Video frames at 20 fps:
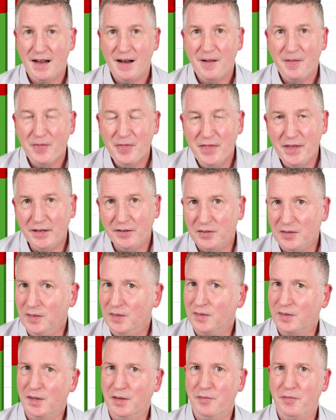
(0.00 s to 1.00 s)
This
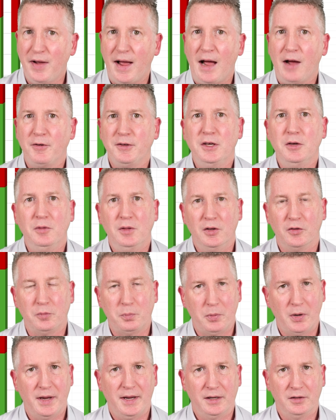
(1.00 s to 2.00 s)
is the value this
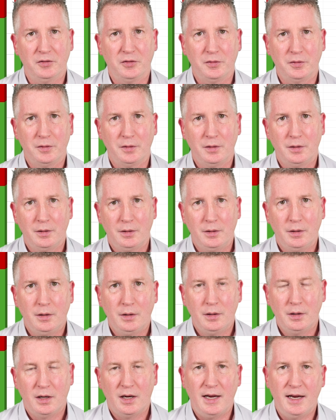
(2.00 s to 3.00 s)
brings.
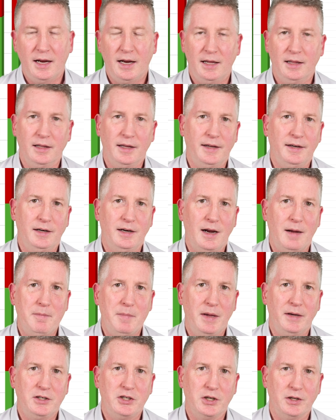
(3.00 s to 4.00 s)
I
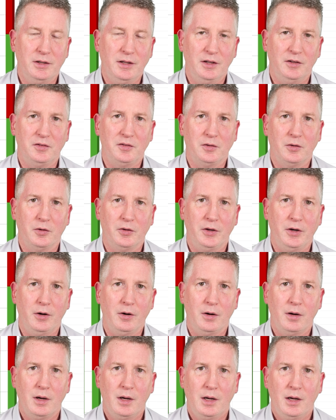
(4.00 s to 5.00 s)
mentioned this
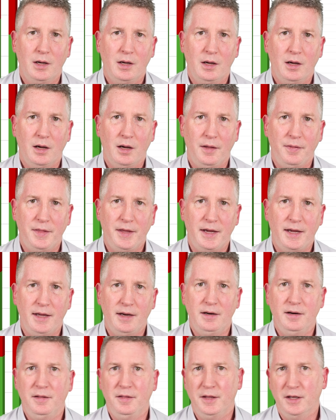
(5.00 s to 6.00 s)
earlier,
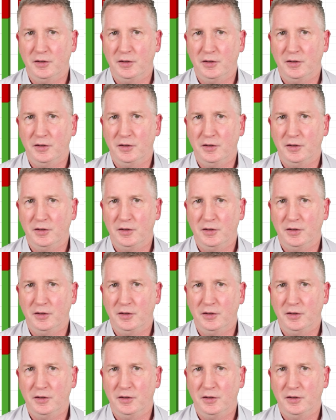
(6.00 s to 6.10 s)
that this